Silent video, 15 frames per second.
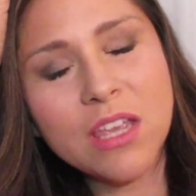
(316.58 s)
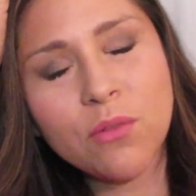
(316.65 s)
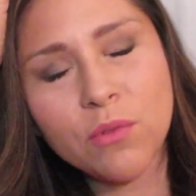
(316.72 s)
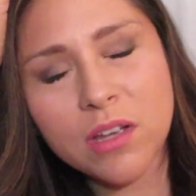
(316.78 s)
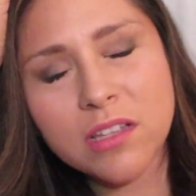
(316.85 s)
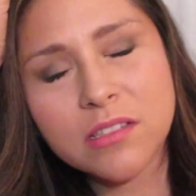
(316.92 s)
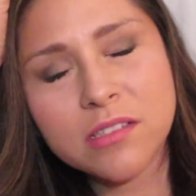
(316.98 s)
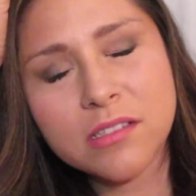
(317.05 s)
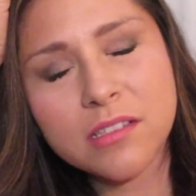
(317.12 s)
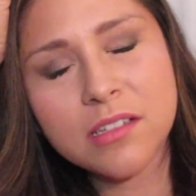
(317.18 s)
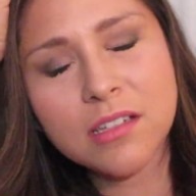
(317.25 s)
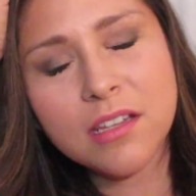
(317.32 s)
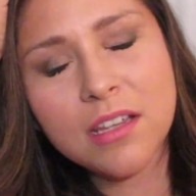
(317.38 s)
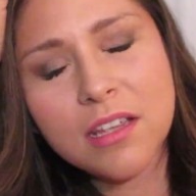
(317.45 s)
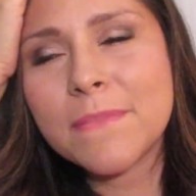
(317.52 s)

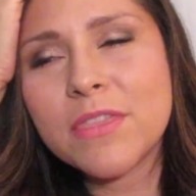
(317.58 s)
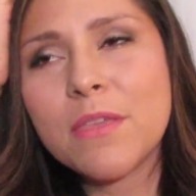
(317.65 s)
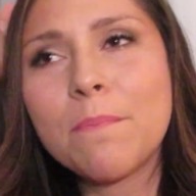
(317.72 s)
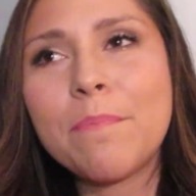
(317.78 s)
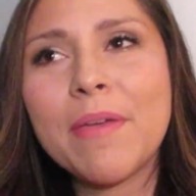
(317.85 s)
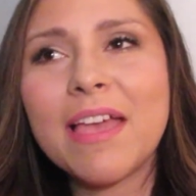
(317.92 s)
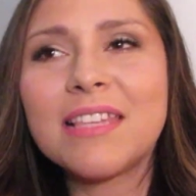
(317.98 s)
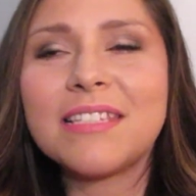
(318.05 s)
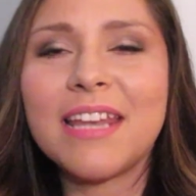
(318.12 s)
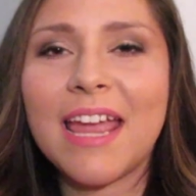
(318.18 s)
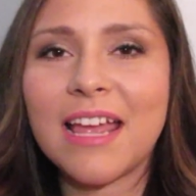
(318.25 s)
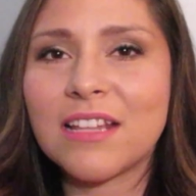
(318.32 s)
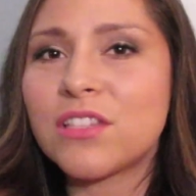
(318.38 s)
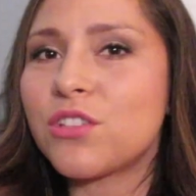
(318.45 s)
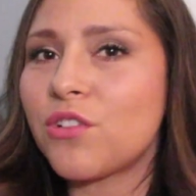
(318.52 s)
The best
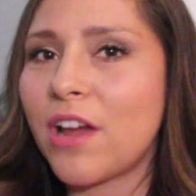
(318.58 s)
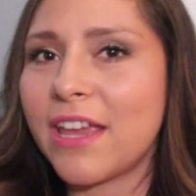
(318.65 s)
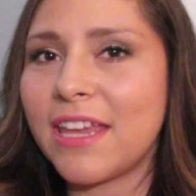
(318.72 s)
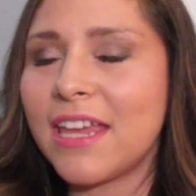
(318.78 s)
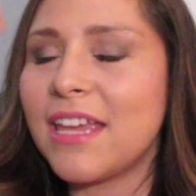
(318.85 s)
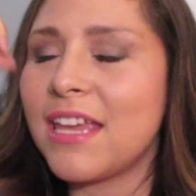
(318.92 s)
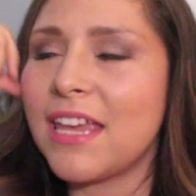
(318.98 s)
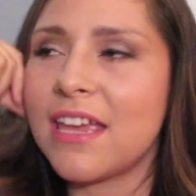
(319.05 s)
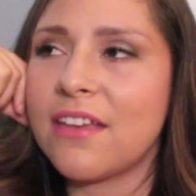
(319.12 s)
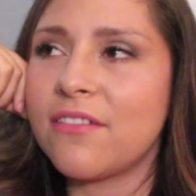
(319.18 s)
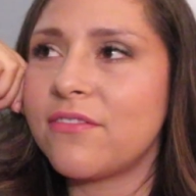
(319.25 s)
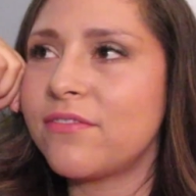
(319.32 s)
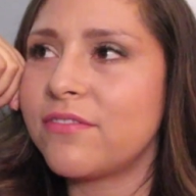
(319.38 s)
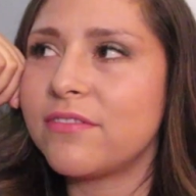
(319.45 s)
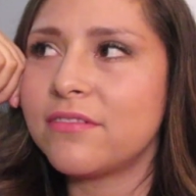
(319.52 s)
answer I can
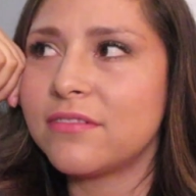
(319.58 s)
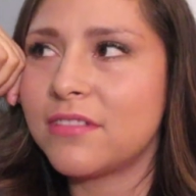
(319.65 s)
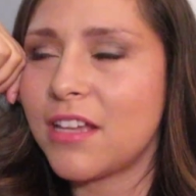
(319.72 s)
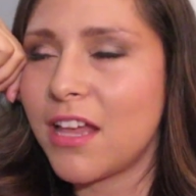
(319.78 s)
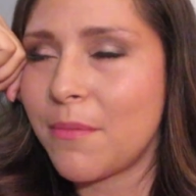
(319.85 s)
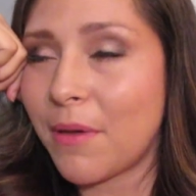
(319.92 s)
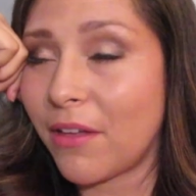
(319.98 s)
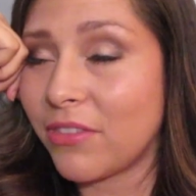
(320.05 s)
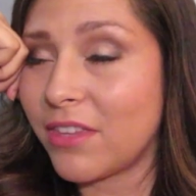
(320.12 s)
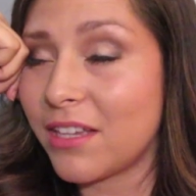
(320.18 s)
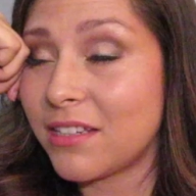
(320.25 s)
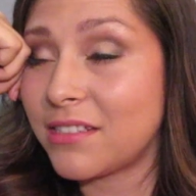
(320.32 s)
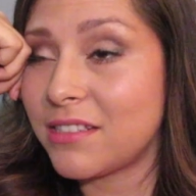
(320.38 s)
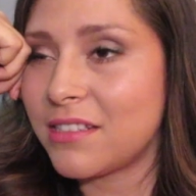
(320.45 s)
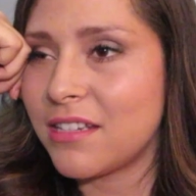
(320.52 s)
give about
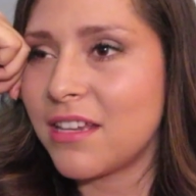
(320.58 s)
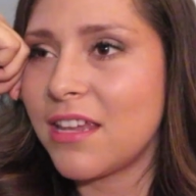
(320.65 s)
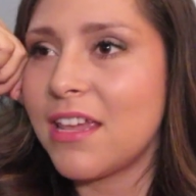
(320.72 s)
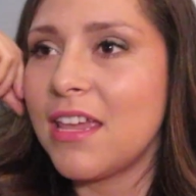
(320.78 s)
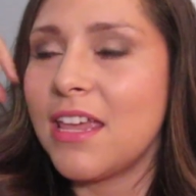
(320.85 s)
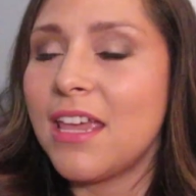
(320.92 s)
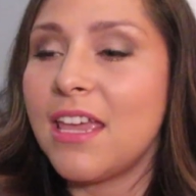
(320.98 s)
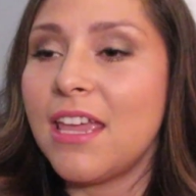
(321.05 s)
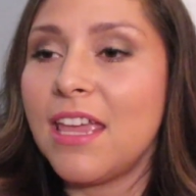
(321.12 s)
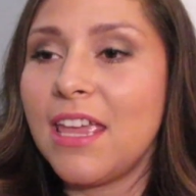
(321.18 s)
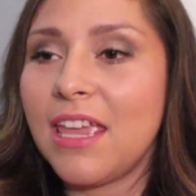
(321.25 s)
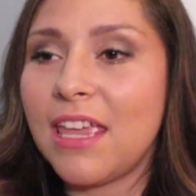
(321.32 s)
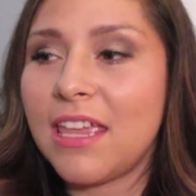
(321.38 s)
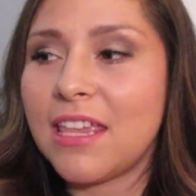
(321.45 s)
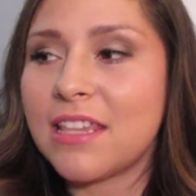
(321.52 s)
this
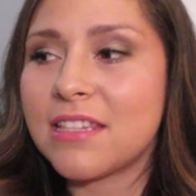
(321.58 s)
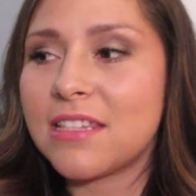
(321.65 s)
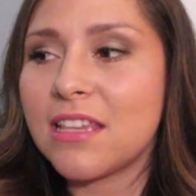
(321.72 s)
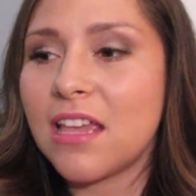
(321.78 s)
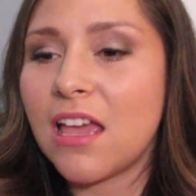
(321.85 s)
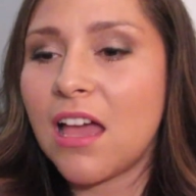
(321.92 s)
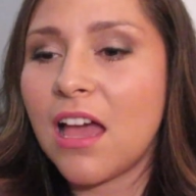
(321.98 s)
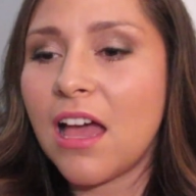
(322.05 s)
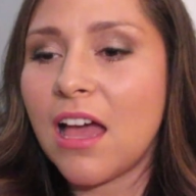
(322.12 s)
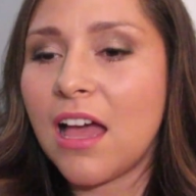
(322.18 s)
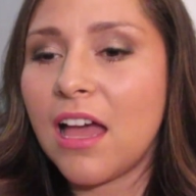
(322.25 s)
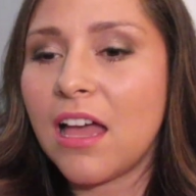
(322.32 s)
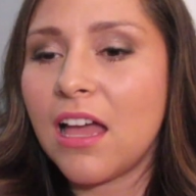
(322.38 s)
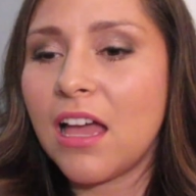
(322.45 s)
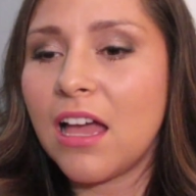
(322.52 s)
is,
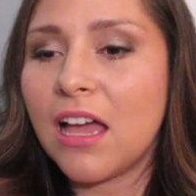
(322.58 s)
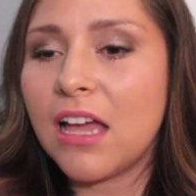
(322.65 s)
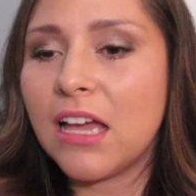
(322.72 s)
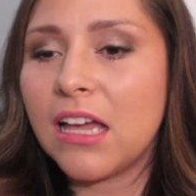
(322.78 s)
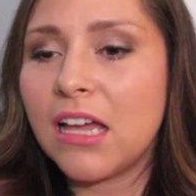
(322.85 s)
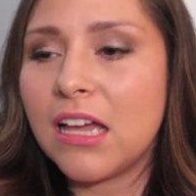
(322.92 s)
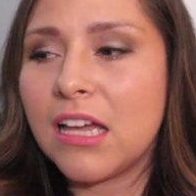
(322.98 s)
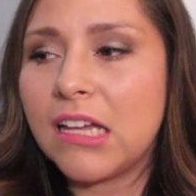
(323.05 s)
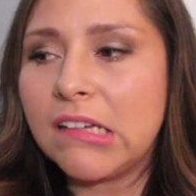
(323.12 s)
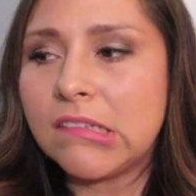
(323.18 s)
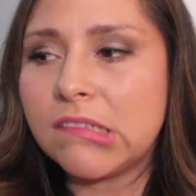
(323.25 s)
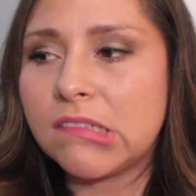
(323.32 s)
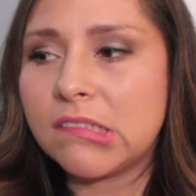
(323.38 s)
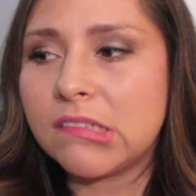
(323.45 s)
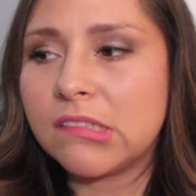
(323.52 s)

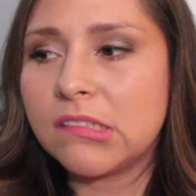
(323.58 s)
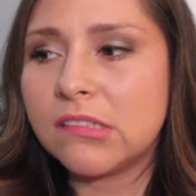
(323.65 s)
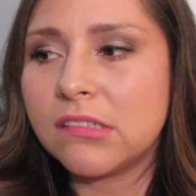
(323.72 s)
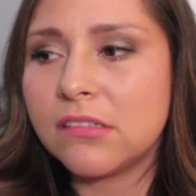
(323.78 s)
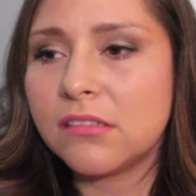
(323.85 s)
okay.